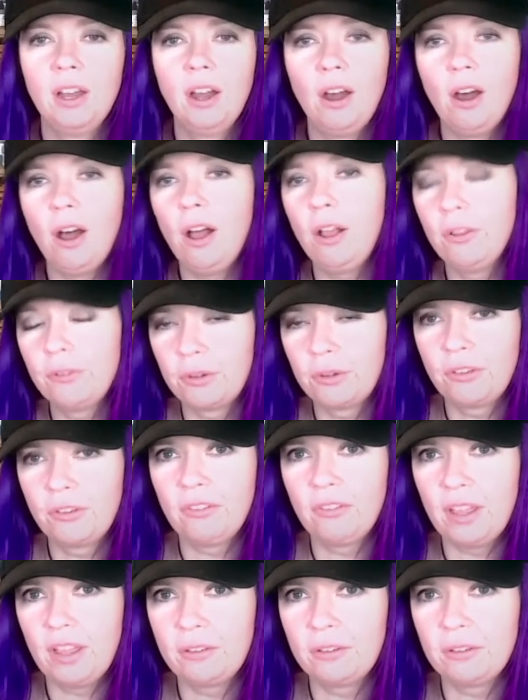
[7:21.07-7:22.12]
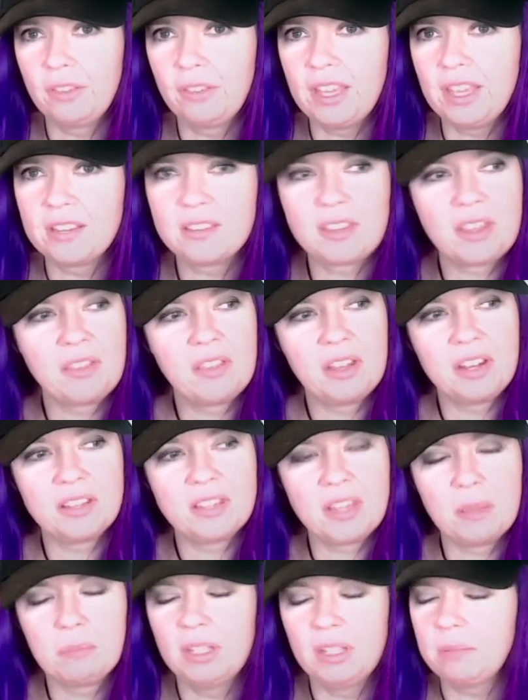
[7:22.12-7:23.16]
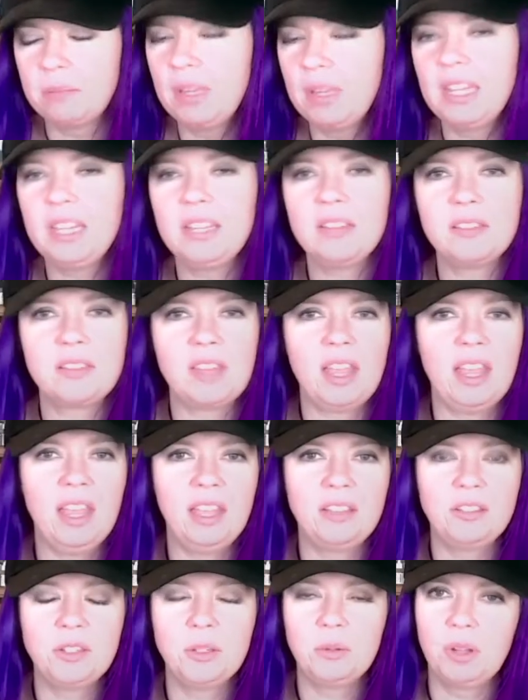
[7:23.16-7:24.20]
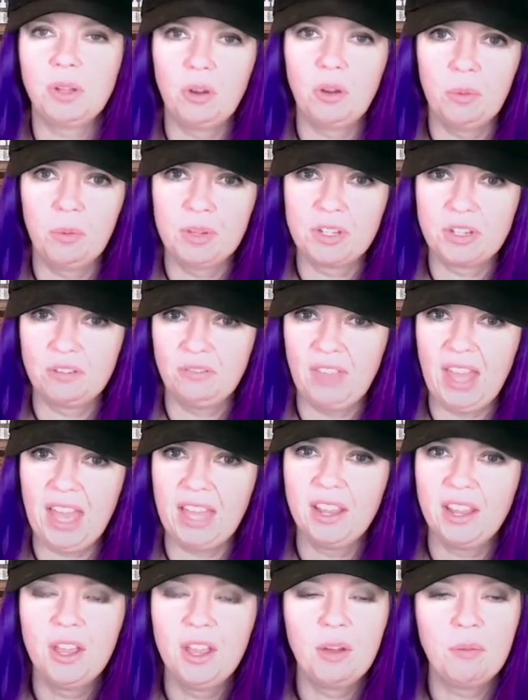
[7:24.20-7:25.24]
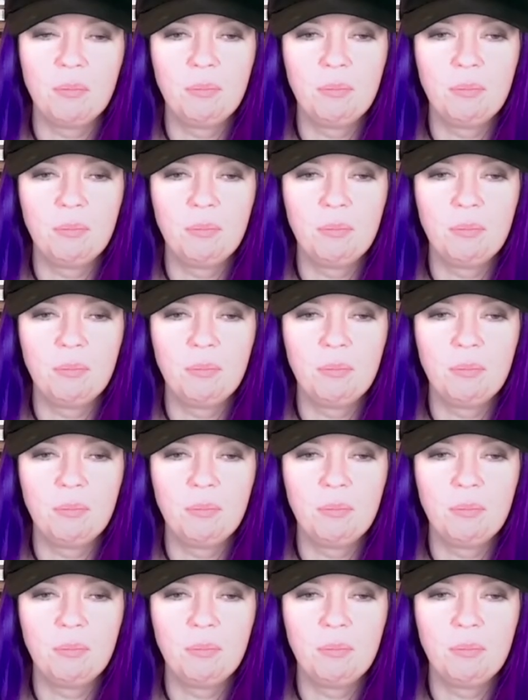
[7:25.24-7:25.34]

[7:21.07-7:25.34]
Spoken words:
all sorts of other things, and then assembling minis and doing a whole bunch of that.